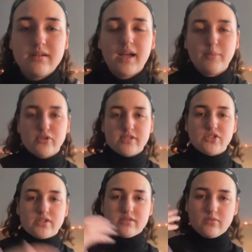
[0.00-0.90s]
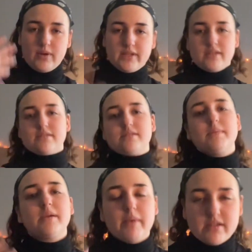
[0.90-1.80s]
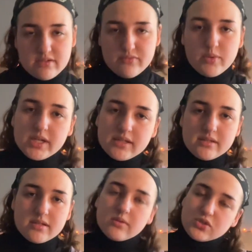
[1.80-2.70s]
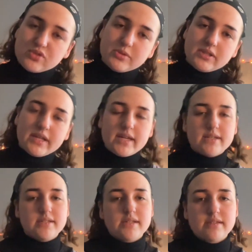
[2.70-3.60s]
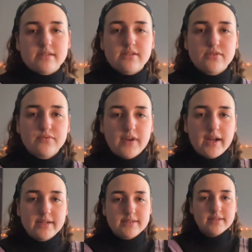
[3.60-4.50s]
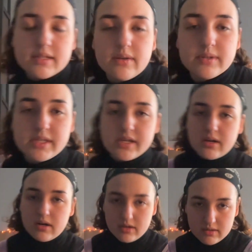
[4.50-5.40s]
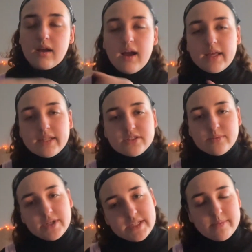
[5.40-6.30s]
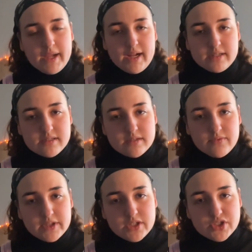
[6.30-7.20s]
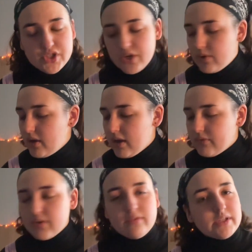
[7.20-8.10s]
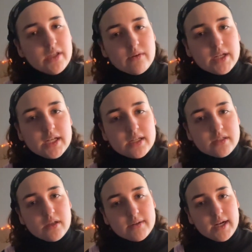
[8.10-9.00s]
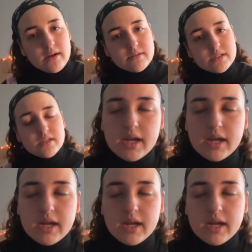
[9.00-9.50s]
I mostly just wear this to make myself pretty distinguishable and easy to find. Now gear. I like to wear knee pads for this show, for every load in and load out.